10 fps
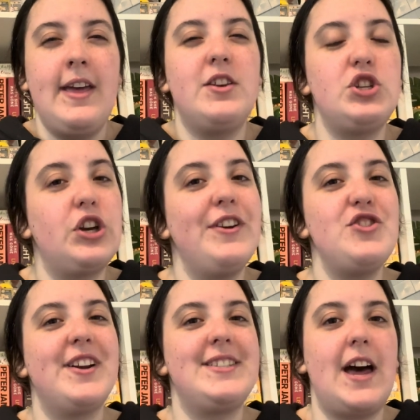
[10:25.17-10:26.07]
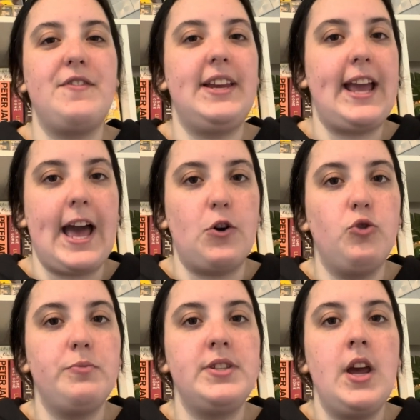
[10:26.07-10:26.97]
The sugary drinks definitely
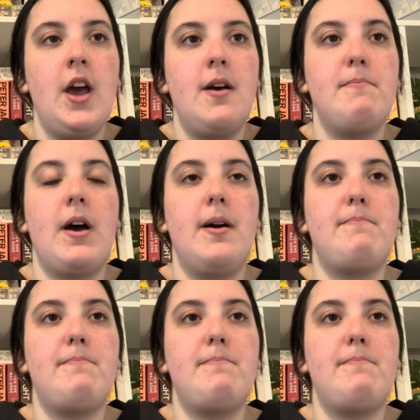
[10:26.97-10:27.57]
helped, but